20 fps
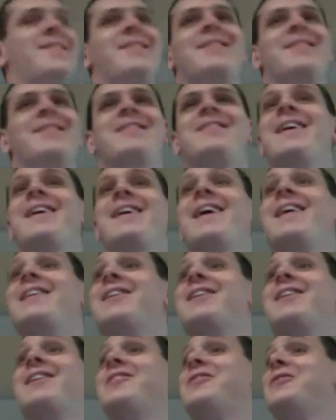Sad,
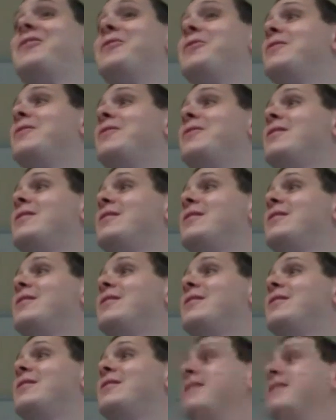I know.
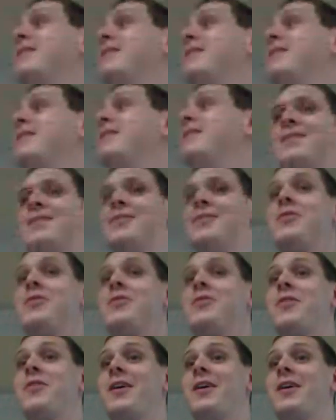Don't
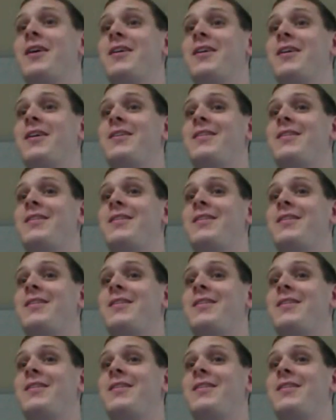cry.